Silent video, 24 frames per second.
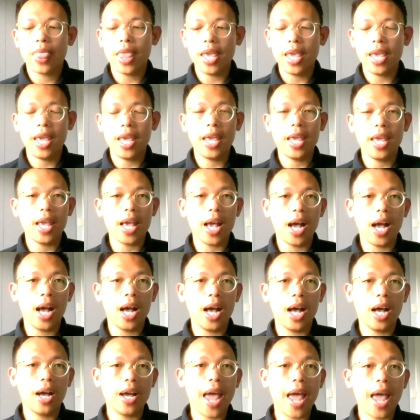the
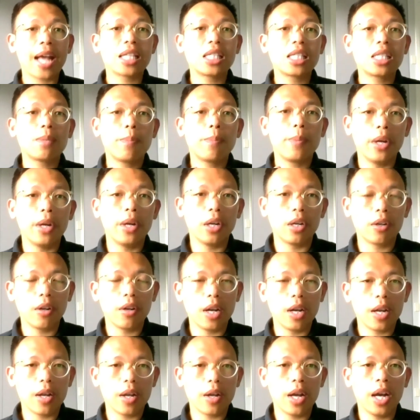expert
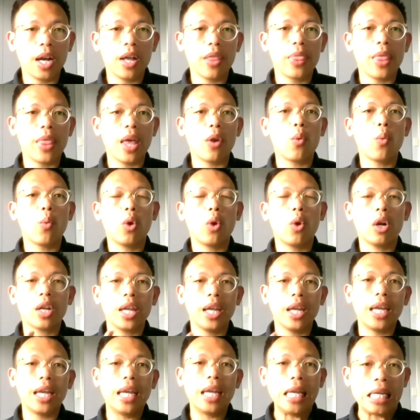uh, that
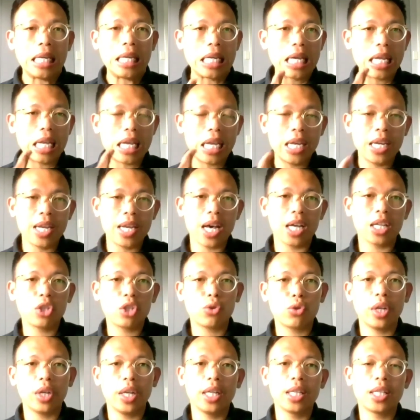working in the
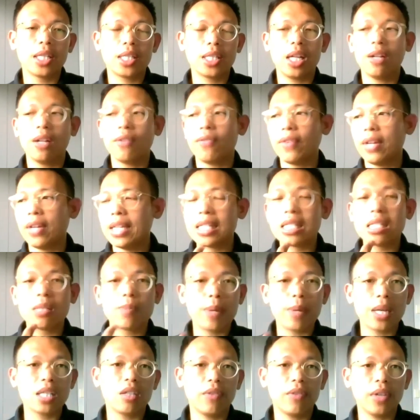industry itself, in the
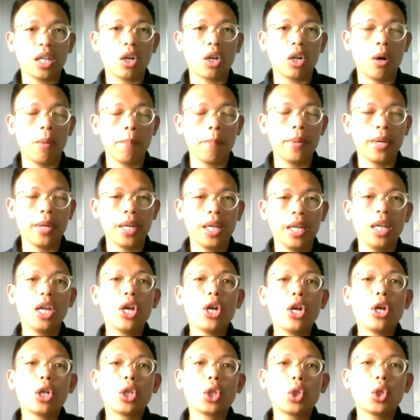specific company,
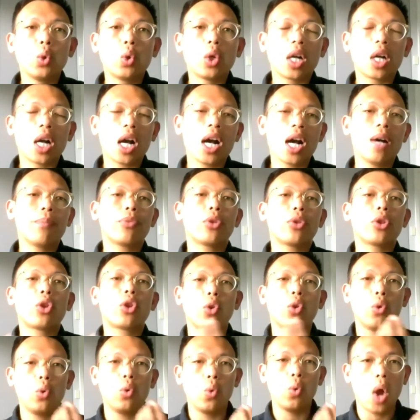to come
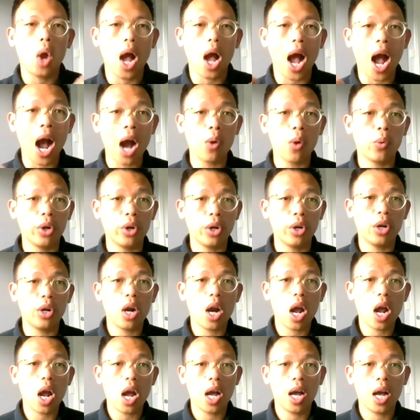to
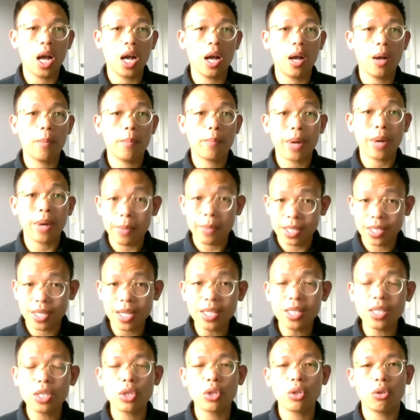our uh,
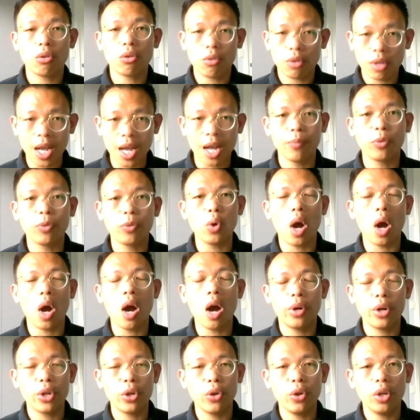premises, come to
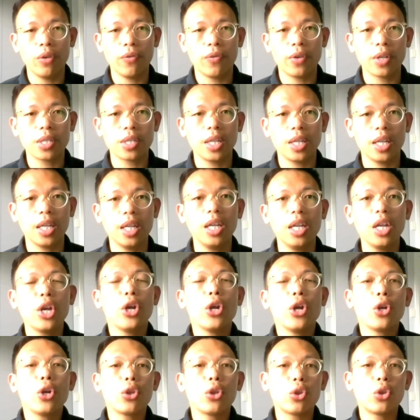our university
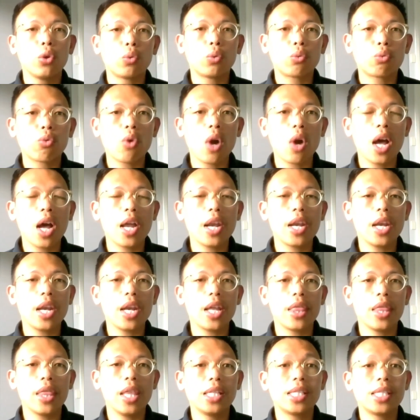to run
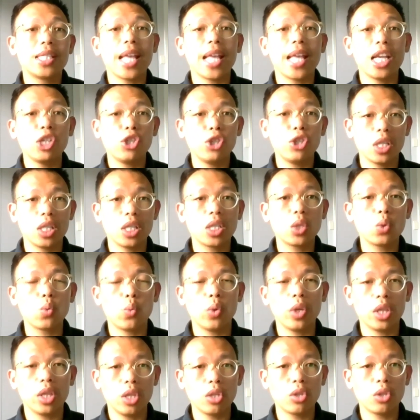the stations
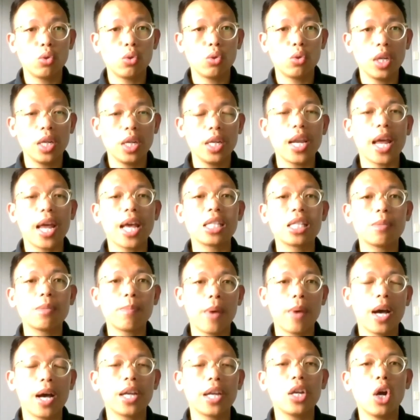with the student as
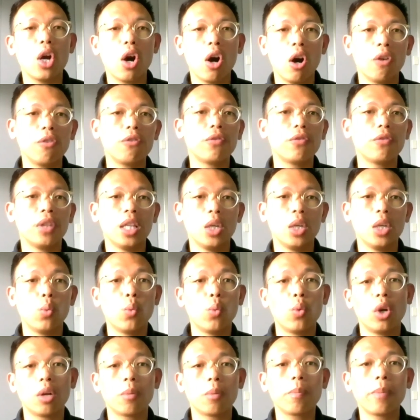part of the
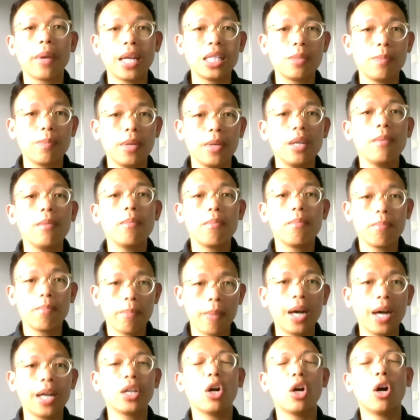work placement,
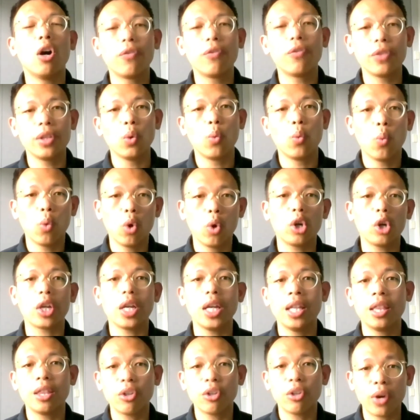part of the work
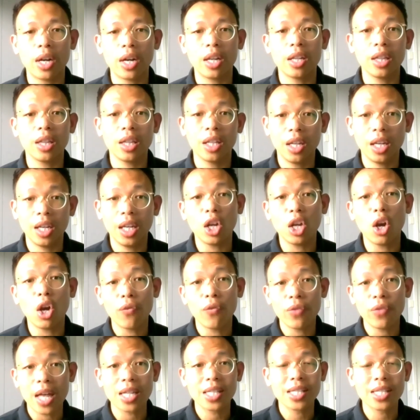integrated learning
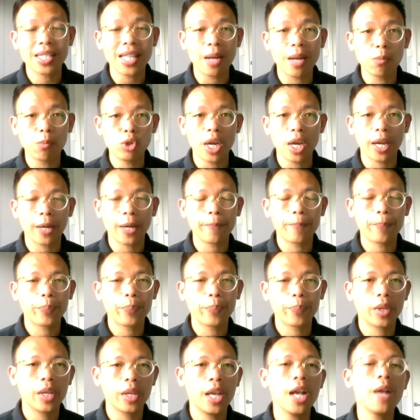of that subject.
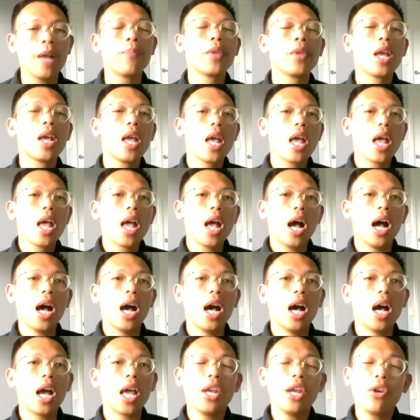Yeah.
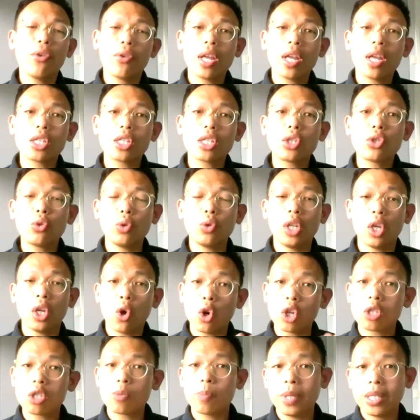Uh, in regards to the
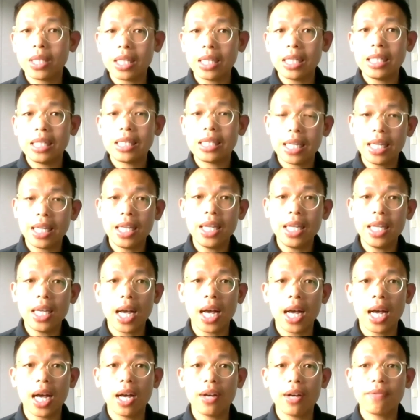hospitality
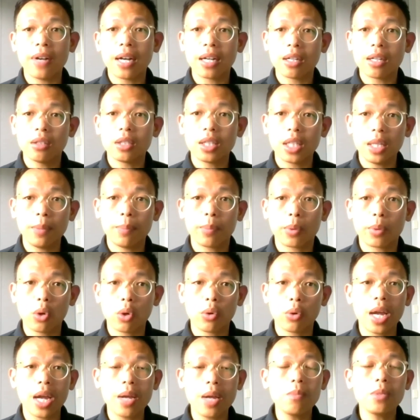uh, faculty
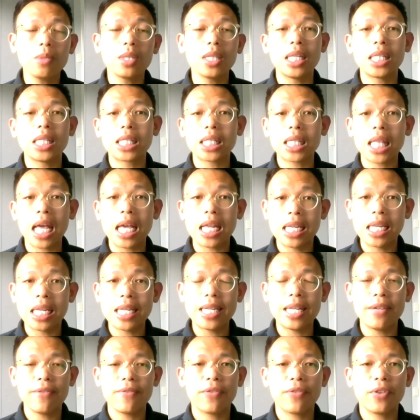programs, it's slightly
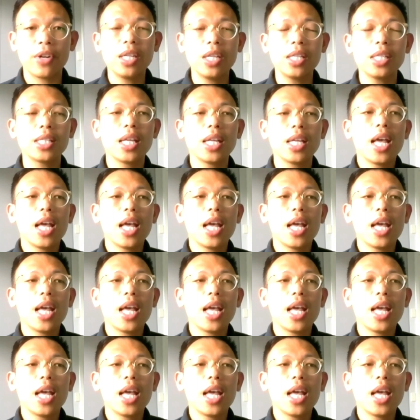different.